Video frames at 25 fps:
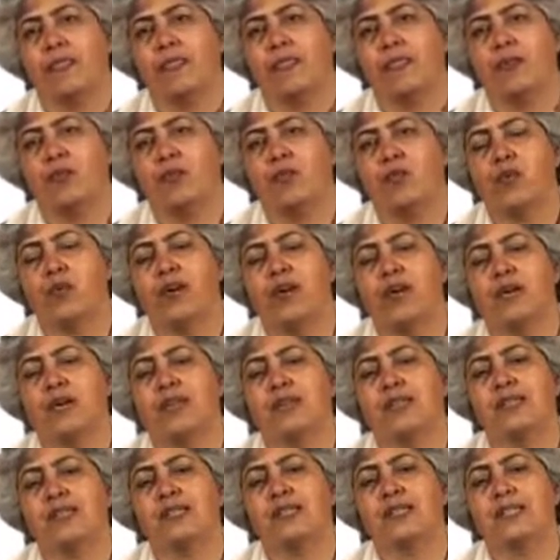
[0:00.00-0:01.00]
the
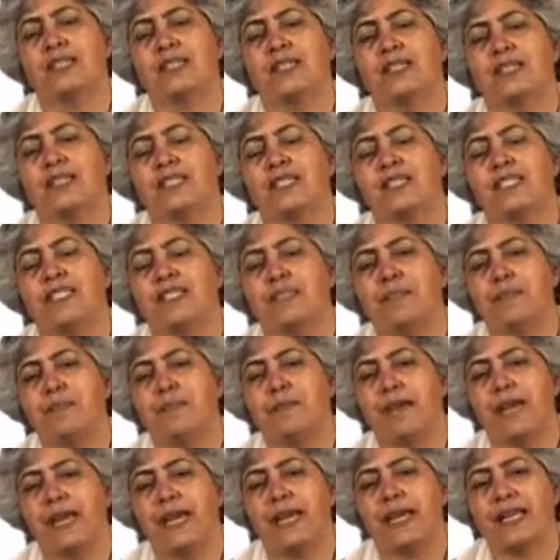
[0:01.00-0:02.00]
world
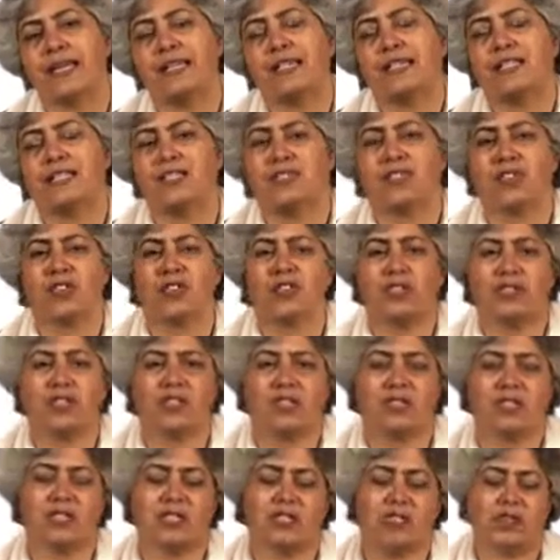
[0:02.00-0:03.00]
depends
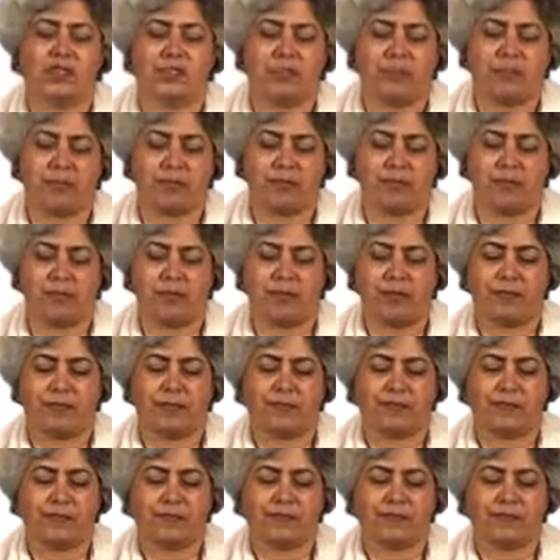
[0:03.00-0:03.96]
on these people.